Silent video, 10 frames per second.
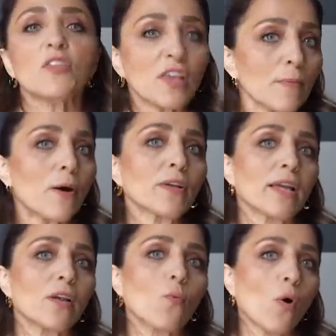think about
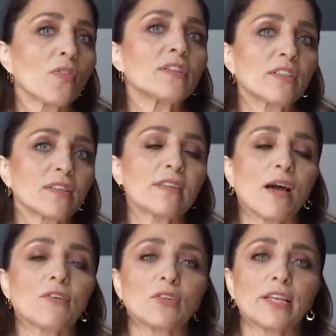getting one that does
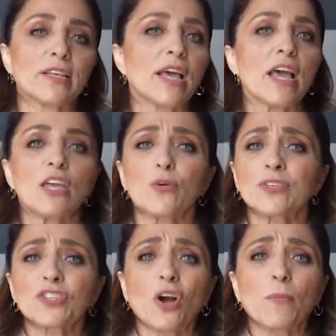have a lid. You
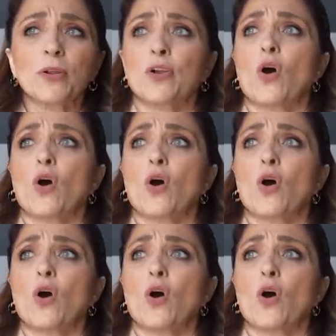can shop in